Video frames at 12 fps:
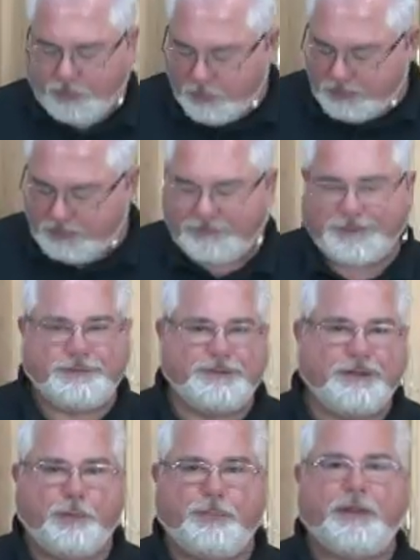one is this
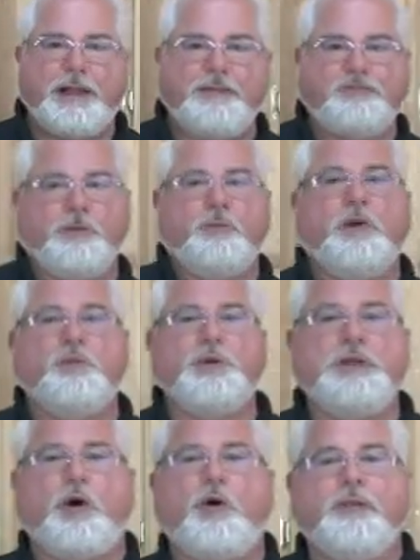little plastic one we
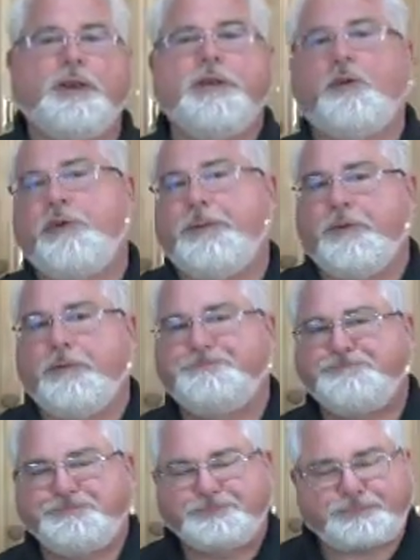call the Lil Ripper.
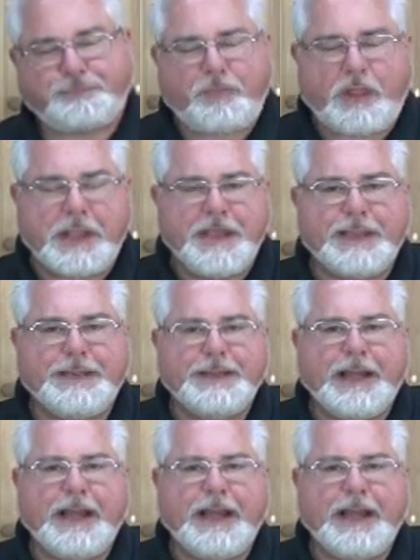And